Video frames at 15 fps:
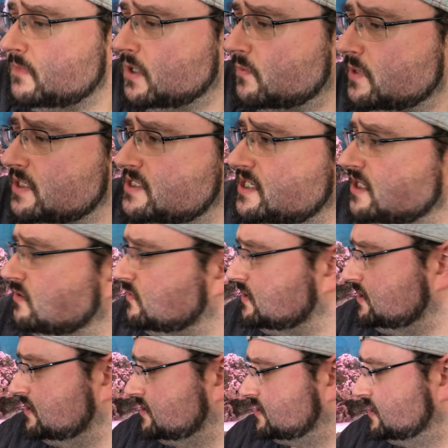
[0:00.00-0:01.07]
I want to say it
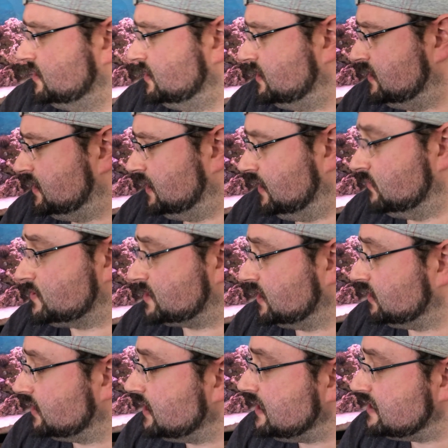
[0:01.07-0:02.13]
was
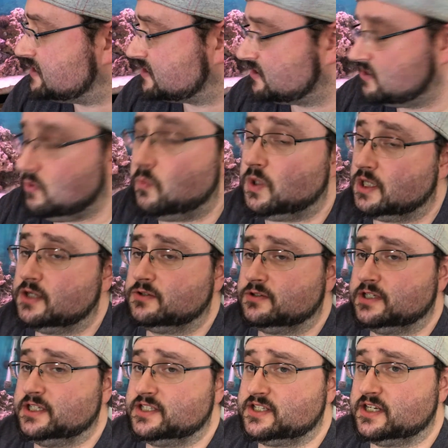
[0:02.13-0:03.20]
at least the
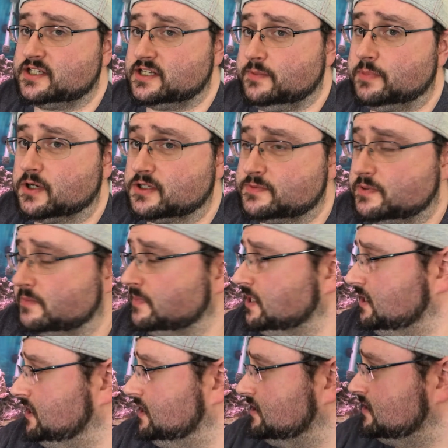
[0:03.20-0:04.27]
160 parts per
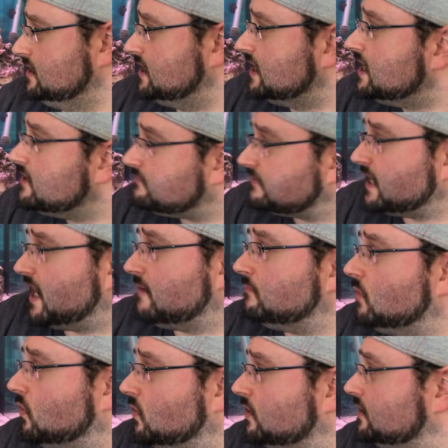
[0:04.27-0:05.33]
million, if not
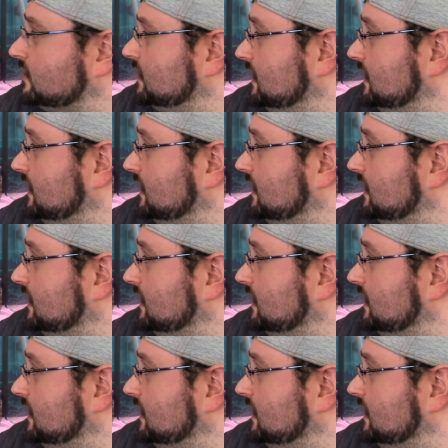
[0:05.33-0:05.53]
more.